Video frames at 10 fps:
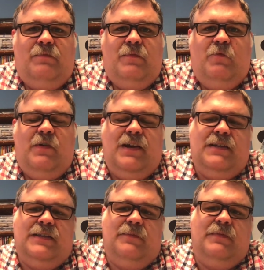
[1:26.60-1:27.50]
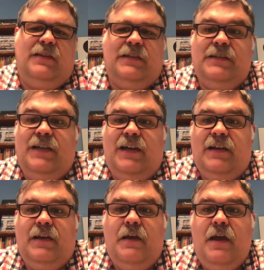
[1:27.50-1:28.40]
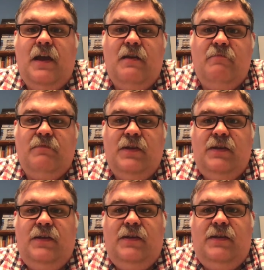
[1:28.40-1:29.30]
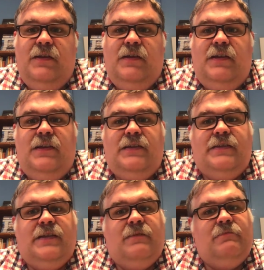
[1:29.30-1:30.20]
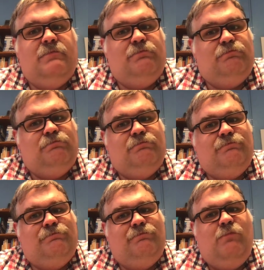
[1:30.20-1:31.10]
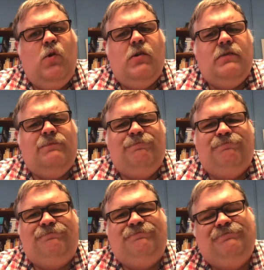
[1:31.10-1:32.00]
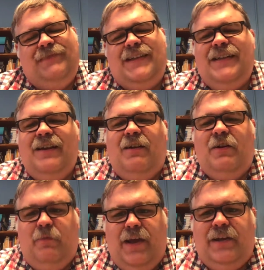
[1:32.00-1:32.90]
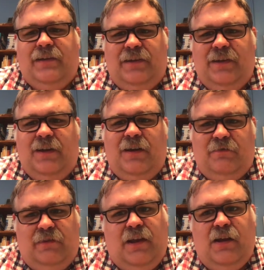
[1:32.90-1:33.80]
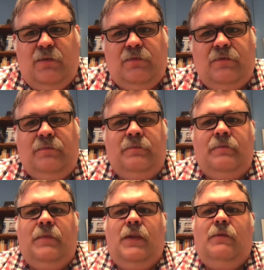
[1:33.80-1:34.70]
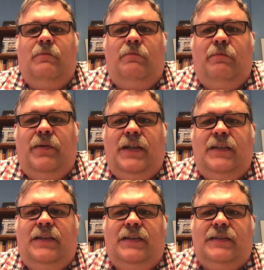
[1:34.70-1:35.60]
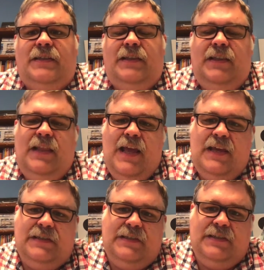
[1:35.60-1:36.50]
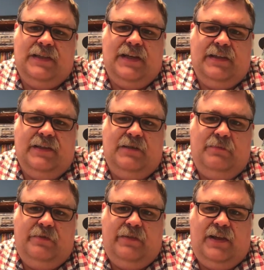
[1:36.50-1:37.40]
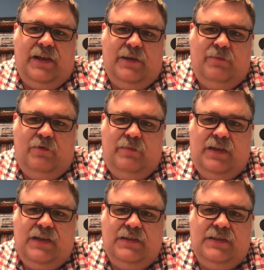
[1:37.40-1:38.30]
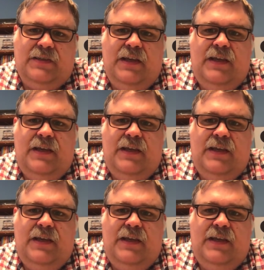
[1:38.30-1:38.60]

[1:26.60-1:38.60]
Whereas something that's .com is more, it's not automatically unreliable, but it's less likely to be reliable because